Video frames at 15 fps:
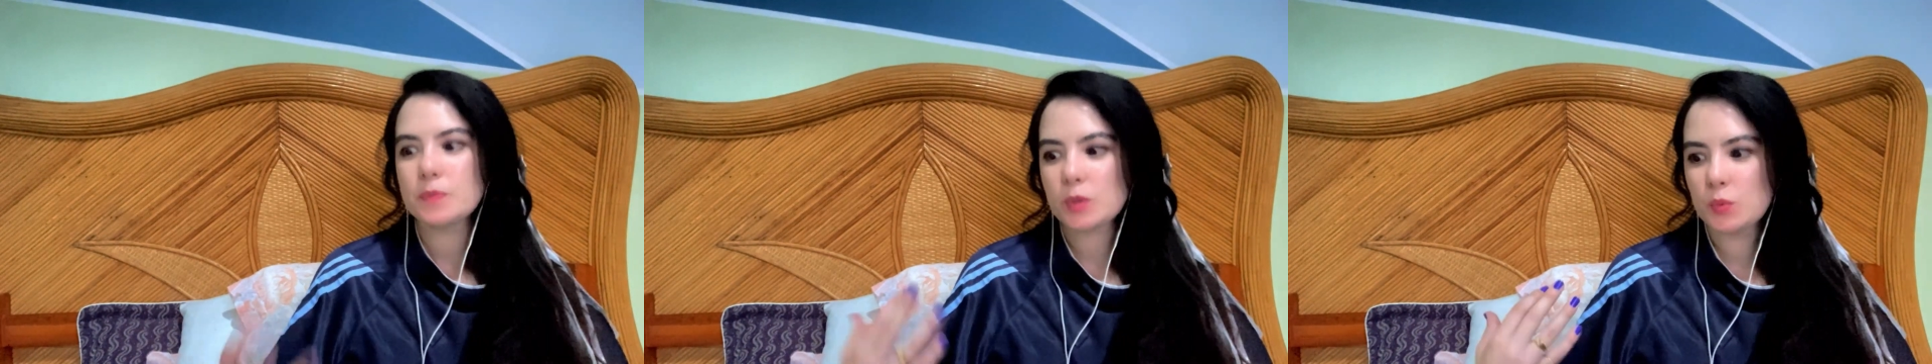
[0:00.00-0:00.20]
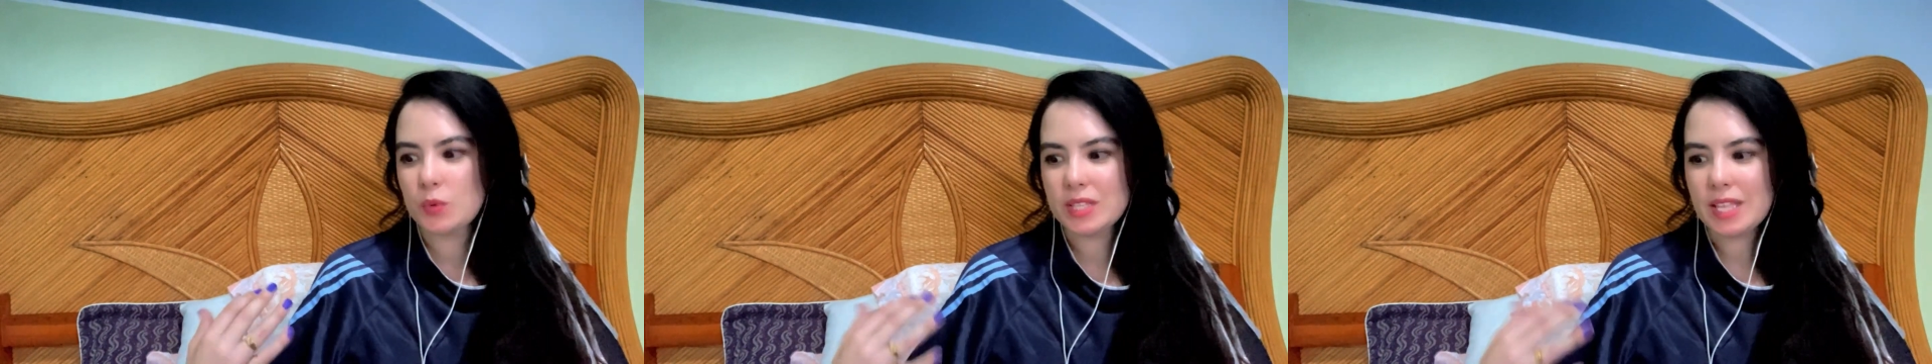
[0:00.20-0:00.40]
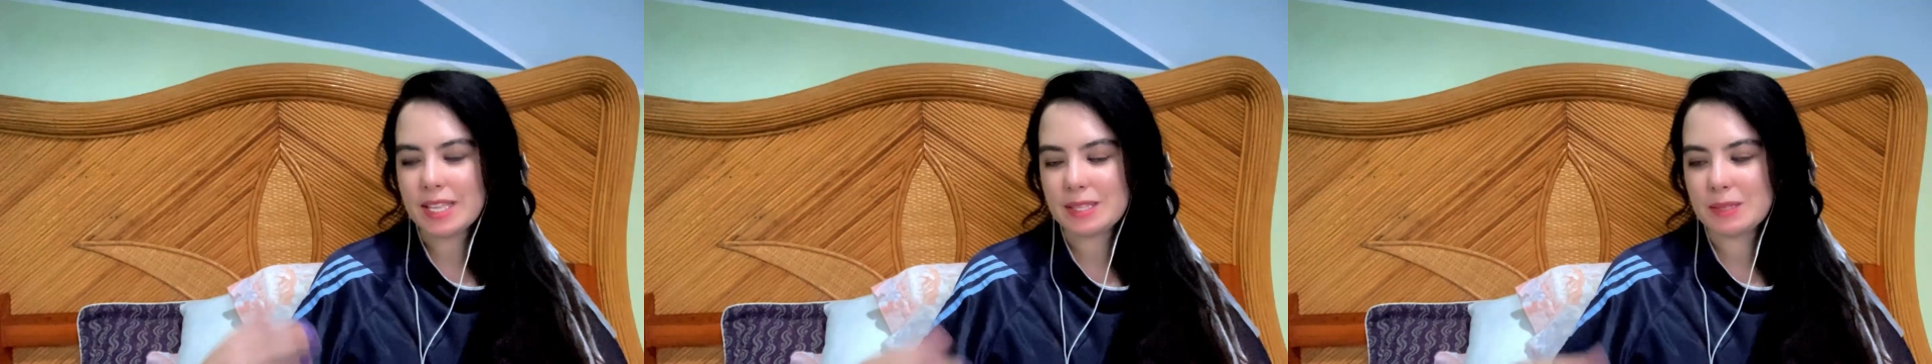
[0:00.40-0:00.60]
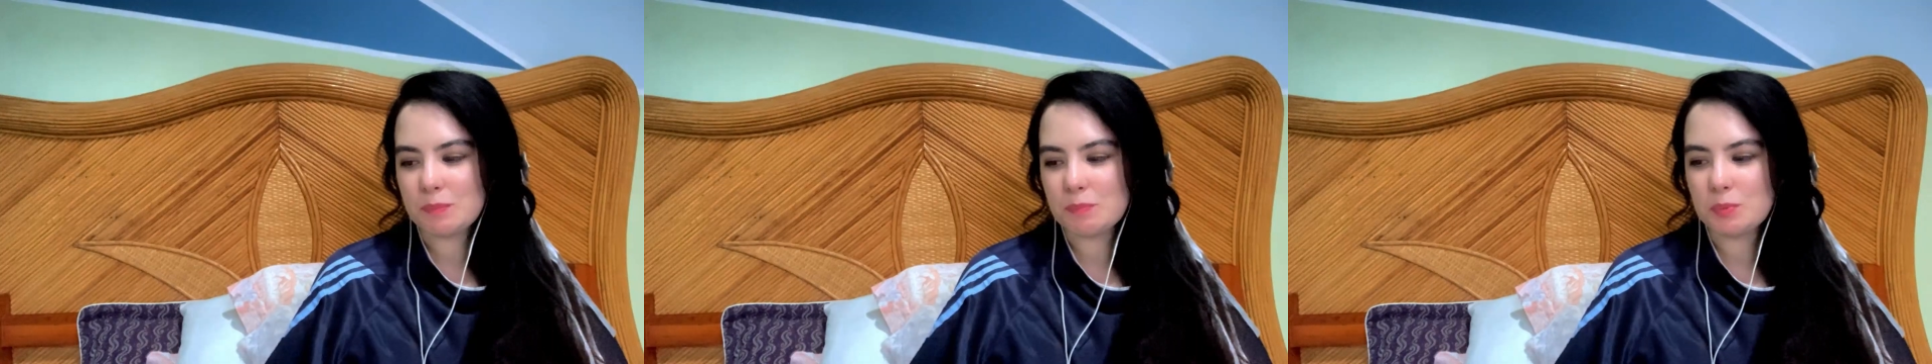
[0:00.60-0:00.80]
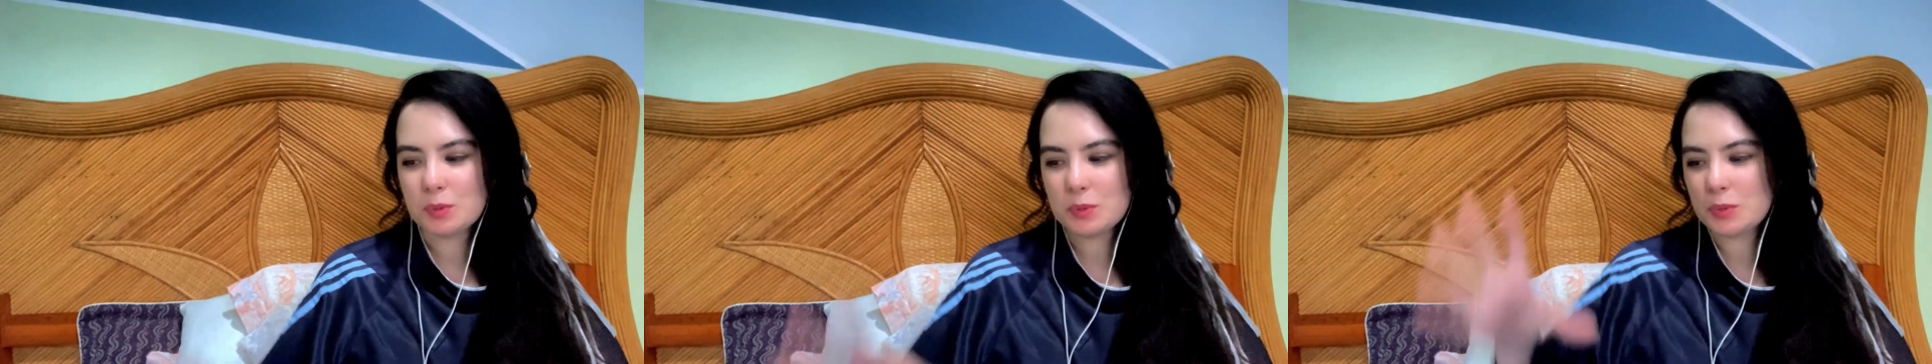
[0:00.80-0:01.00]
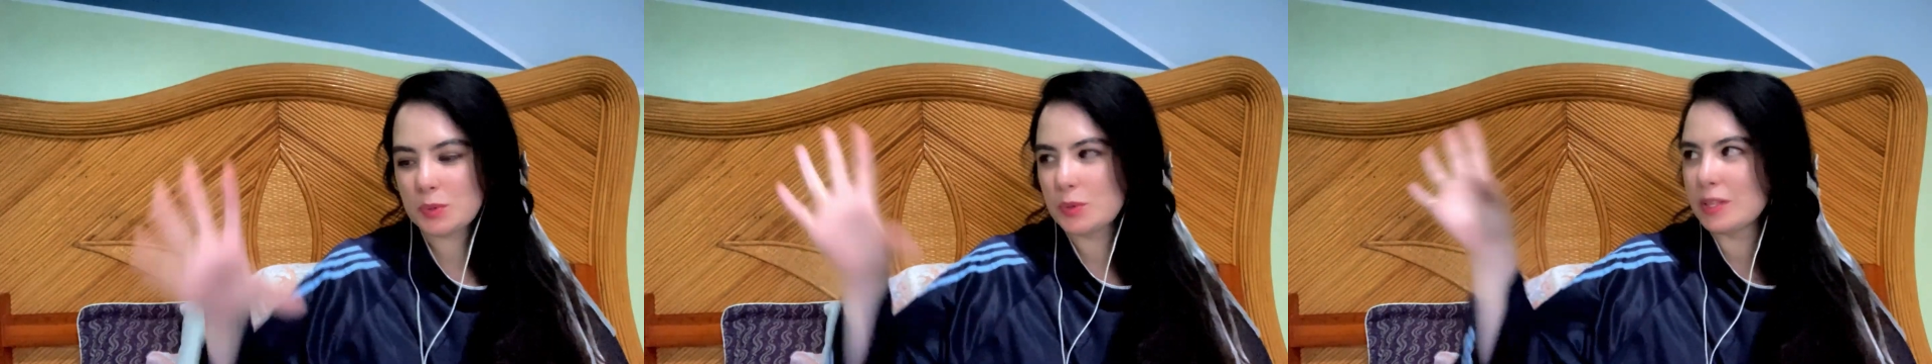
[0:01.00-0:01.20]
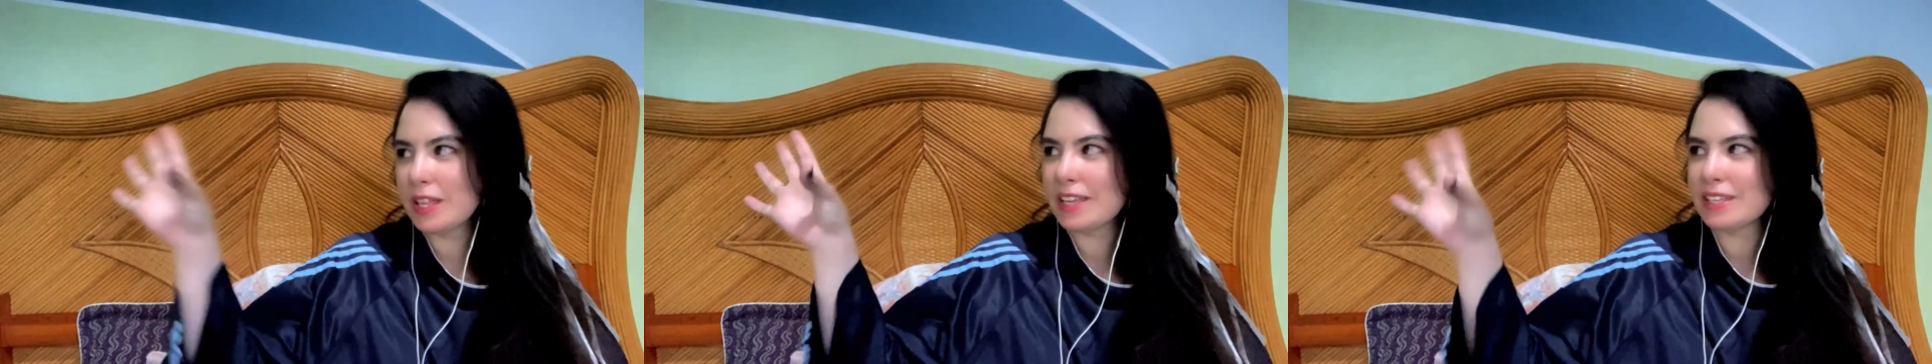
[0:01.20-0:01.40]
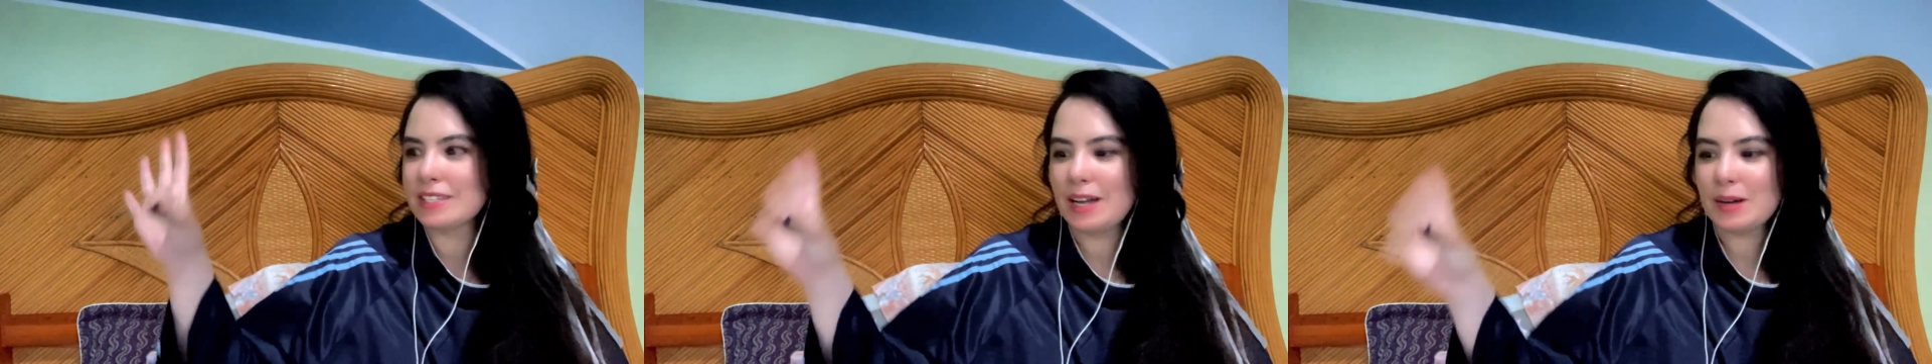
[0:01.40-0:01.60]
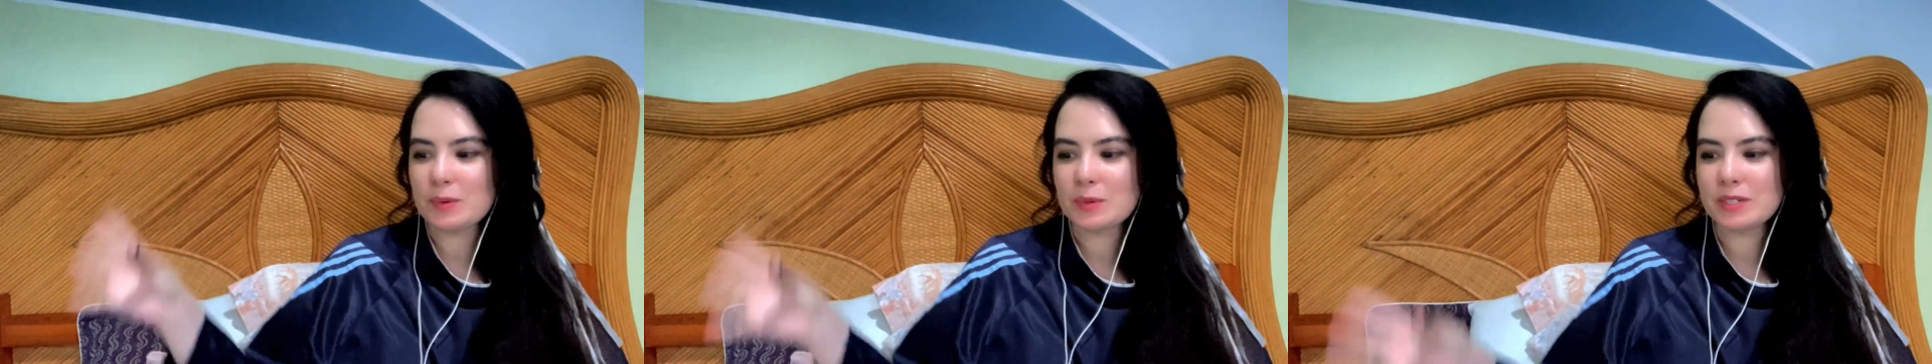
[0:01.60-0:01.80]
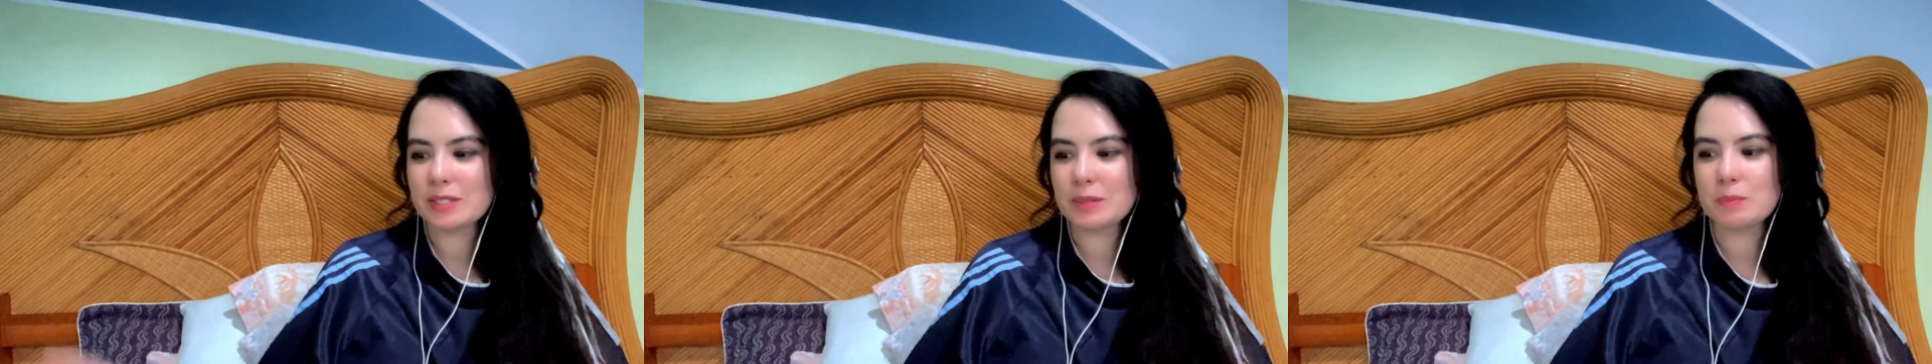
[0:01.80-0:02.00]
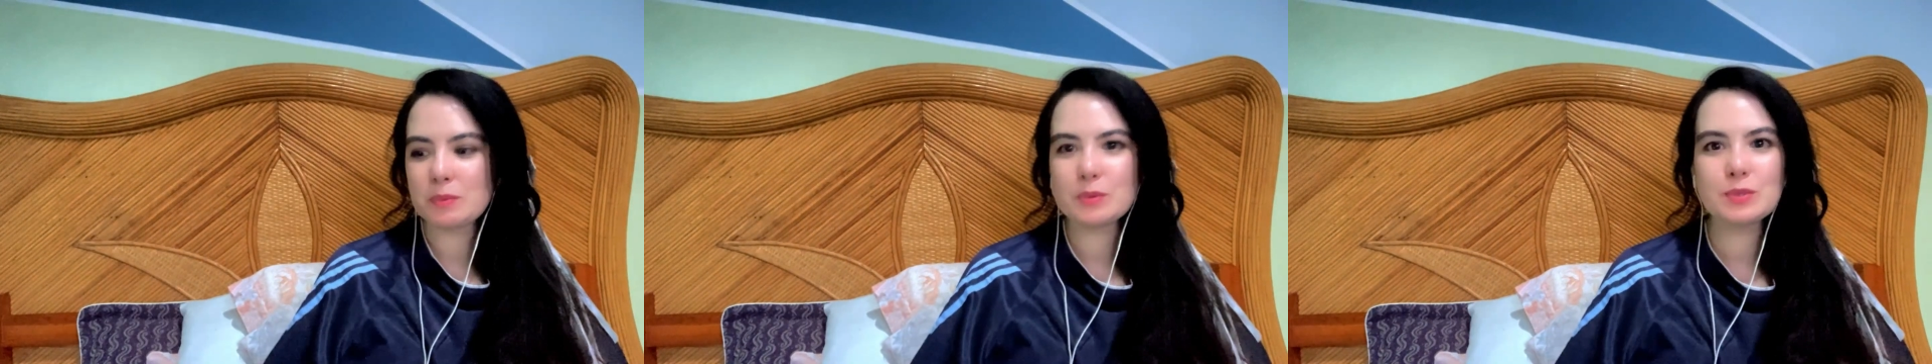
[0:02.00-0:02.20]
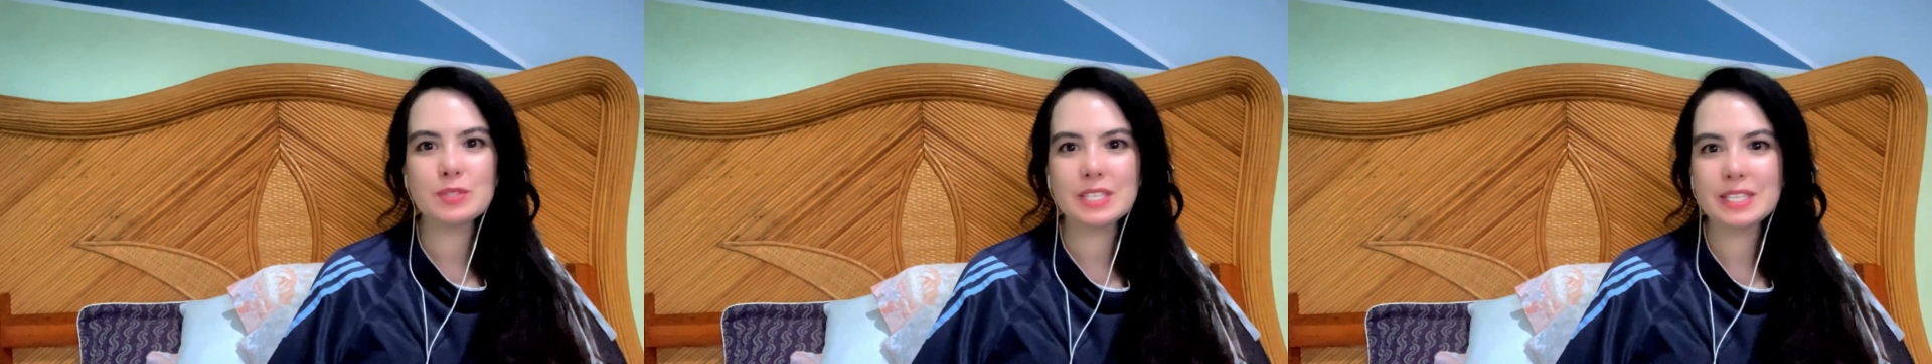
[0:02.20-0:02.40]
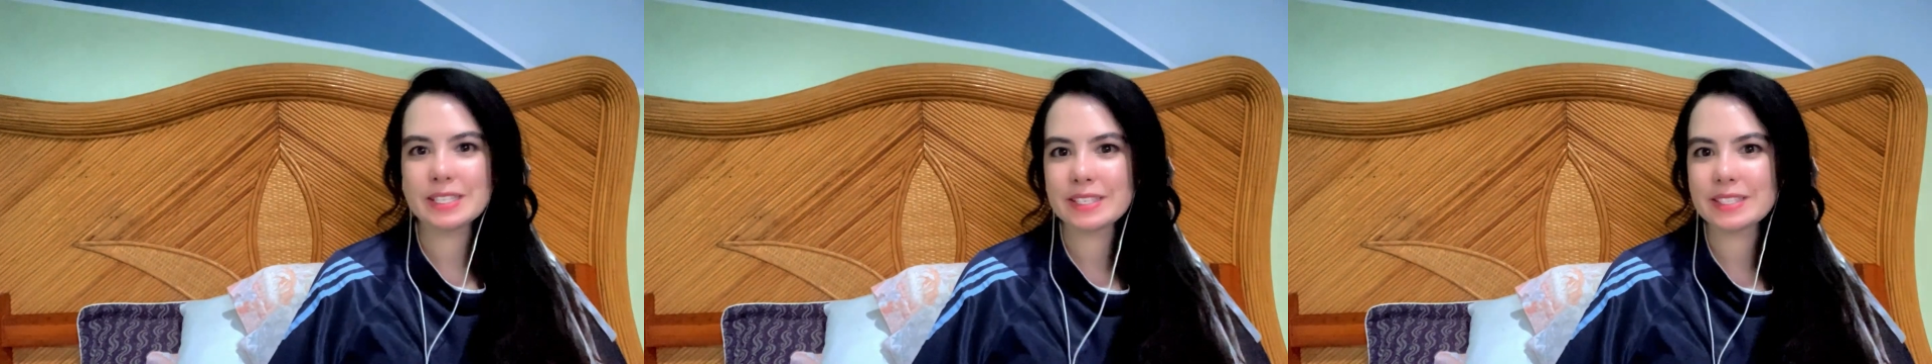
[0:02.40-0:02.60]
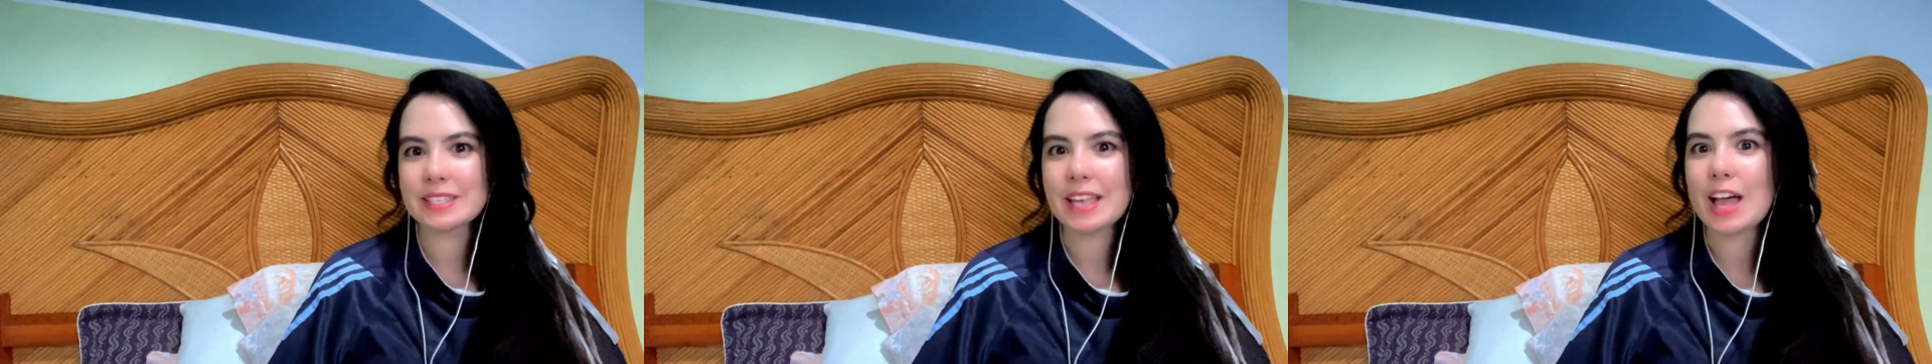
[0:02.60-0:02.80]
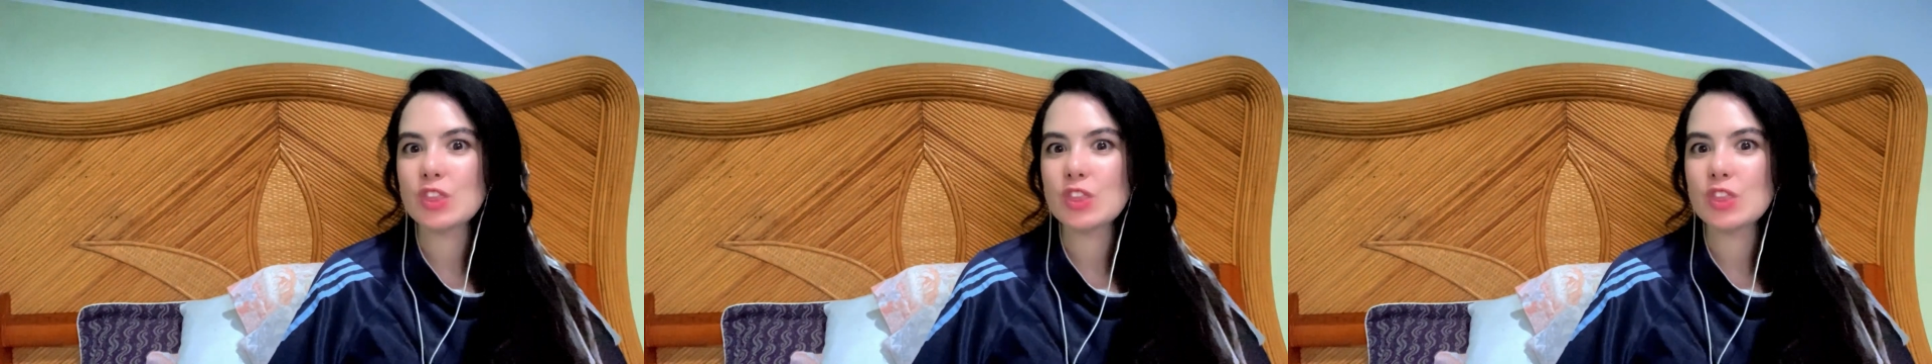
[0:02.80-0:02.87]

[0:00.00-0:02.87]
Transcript: with the blue like towers, the blue ceilings.